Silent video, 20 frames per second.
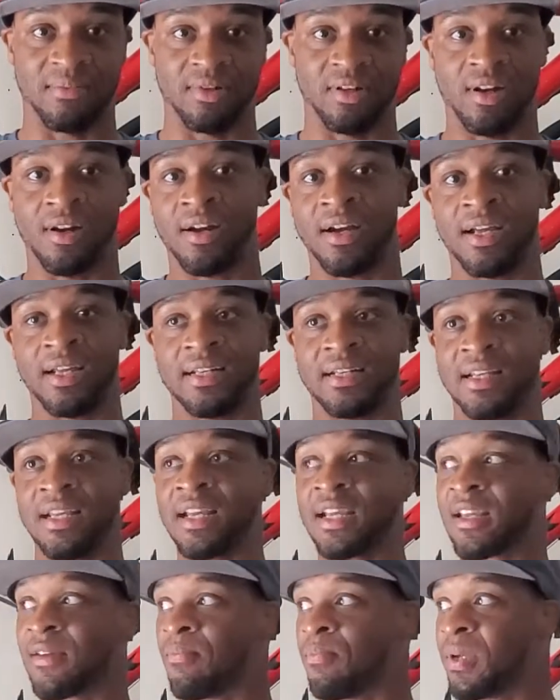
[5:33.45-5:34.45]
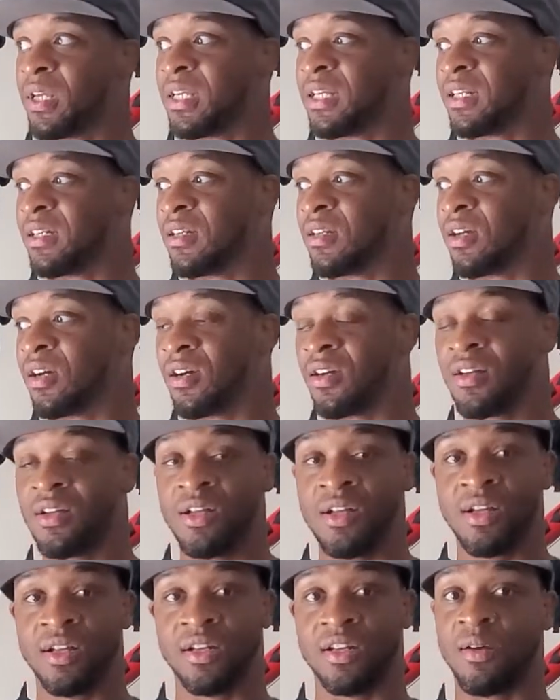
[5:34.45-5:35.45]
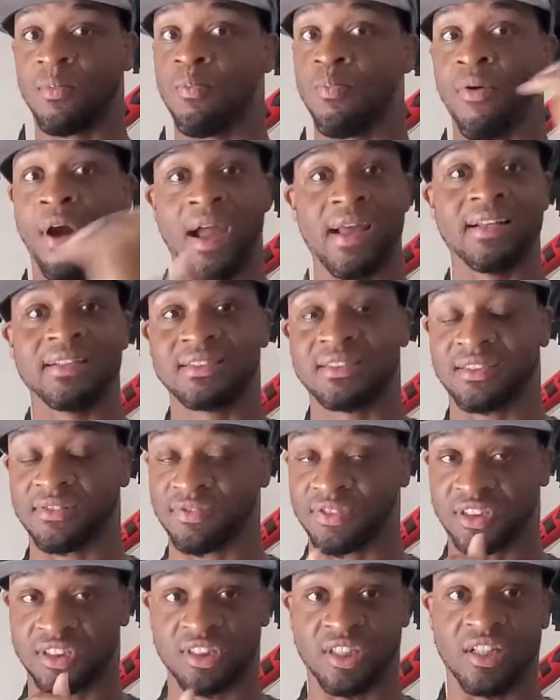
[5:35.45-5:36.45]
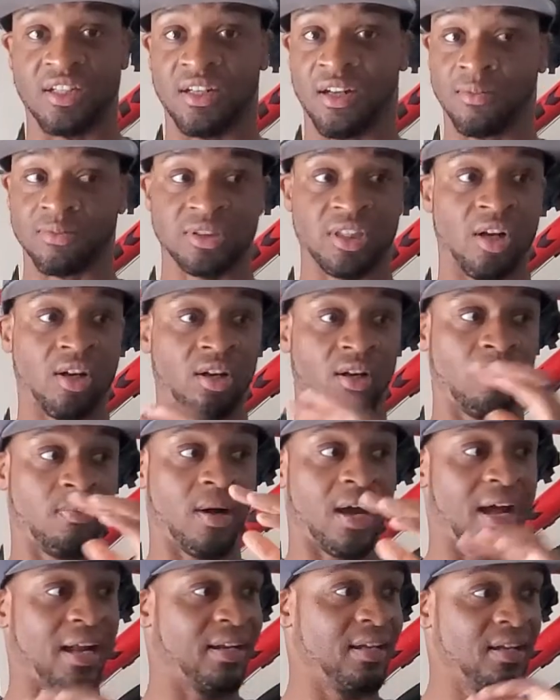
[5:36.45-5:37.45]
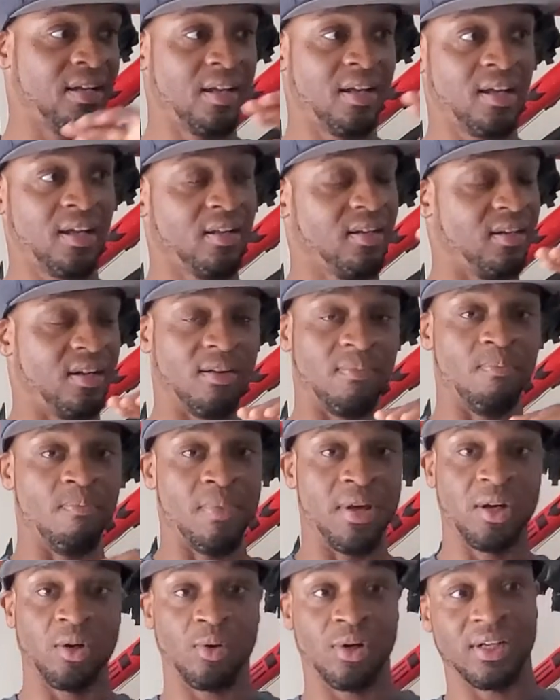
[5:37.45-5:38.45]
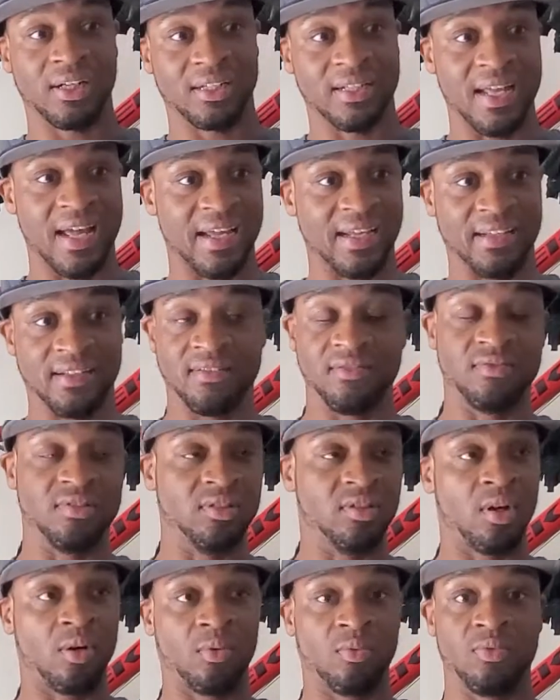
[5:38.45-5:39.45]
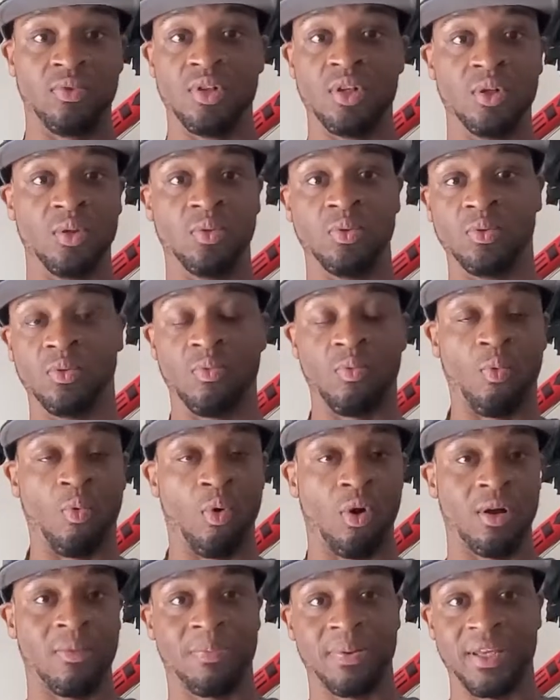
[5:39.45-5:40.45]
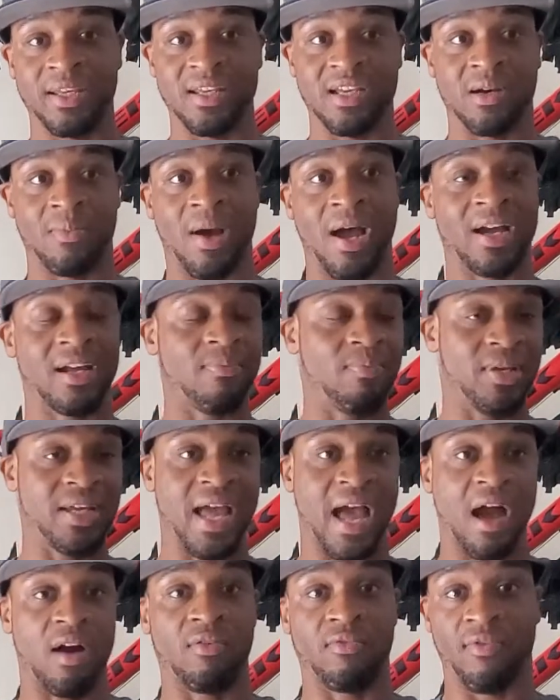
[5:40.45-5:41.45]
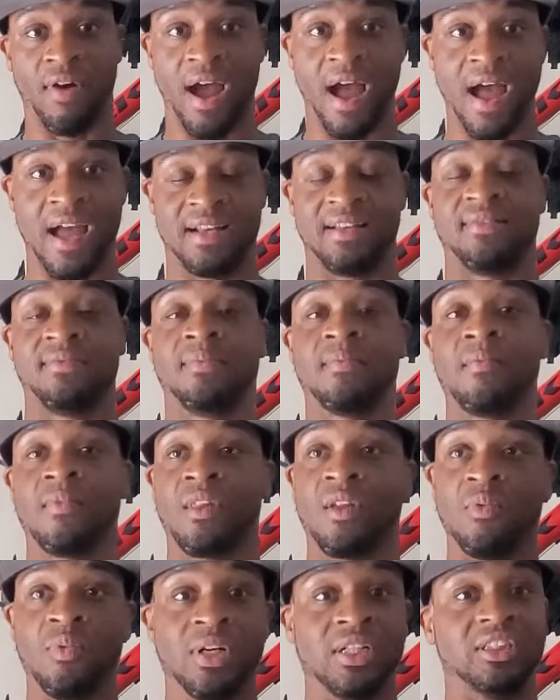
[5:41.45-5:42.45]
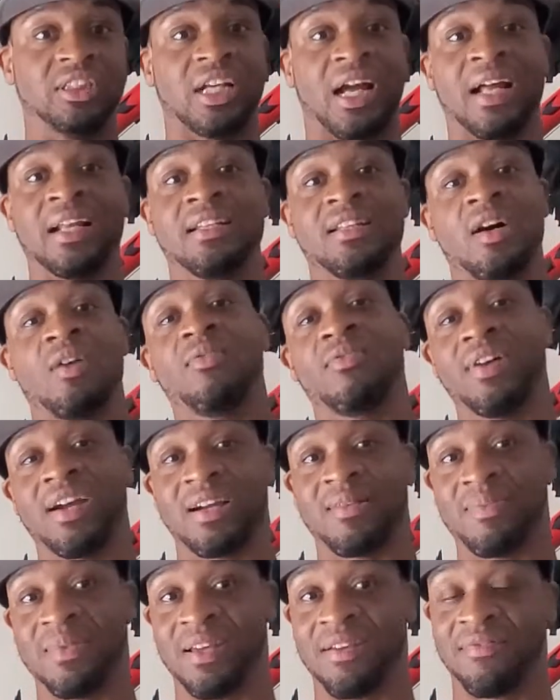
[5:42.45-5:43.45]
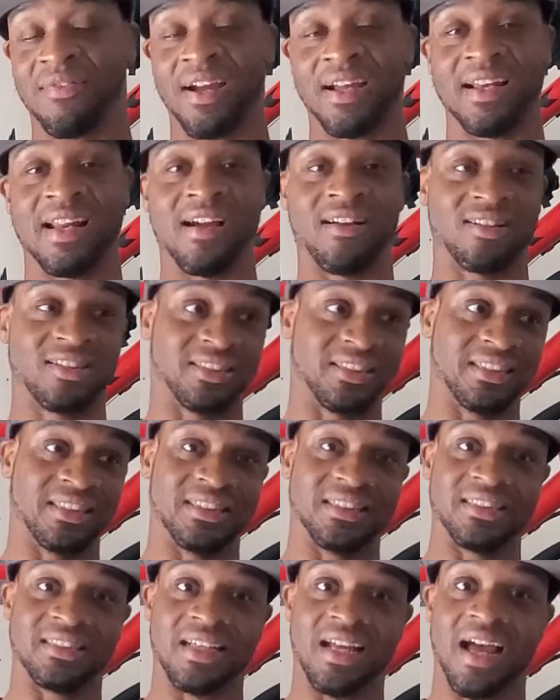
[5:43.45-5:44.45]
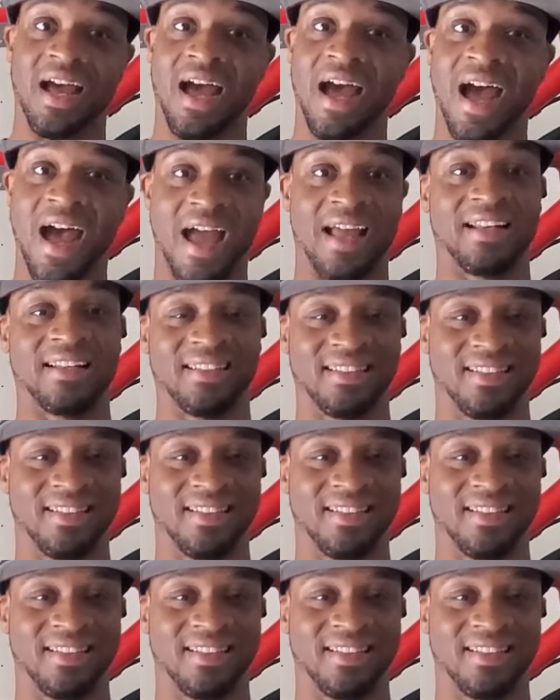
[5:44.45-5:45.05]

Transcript: All right, it can be in the brightest of sun. I'm talking about the middle of the day, noon, 1 p.m. I could be out riding, which I don't recommend right now because it is hot.